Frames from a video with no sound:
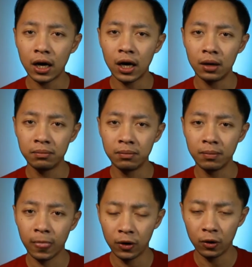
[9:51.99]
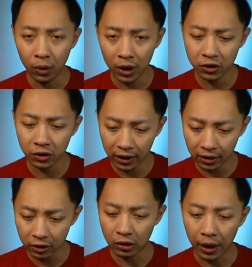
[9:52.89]
once you get
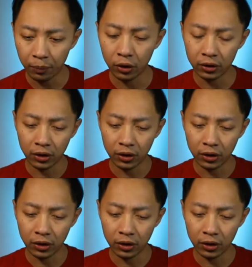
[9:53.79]
the tripod,